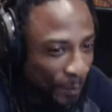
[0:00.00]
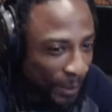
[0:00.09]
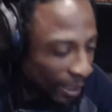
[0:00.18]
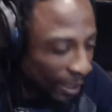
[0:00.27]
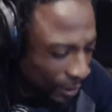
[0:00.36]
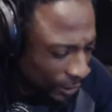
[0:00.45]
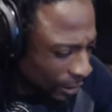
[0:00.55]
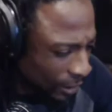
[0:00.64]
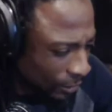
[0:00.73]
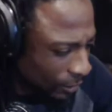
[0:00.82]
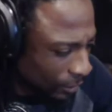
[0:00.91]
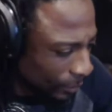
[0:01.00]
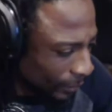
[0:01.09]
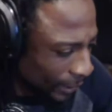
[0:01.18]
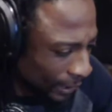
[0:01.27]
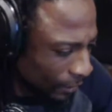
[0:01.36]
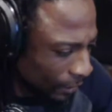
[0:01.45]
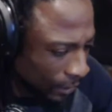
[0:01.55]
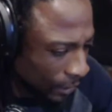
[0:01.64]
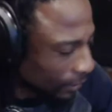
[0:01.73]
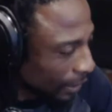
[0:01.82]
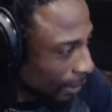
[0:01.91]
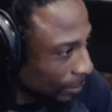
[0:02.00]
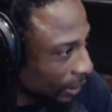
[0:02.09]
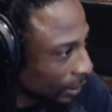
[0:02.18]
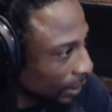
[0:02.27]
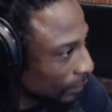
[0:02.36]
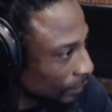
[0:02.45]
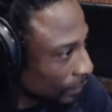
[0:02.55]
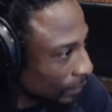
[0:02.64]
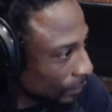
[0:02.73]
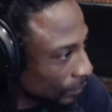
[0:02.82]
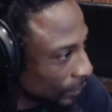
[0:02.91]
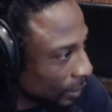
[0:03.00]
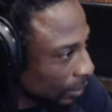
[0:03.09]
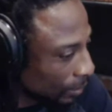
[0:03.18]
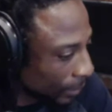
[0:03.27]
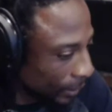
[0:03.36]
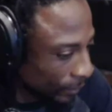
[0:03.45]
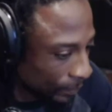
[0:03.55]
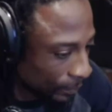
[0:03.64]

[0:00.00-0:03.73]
But I was also into all other type of shit. You know what I mean?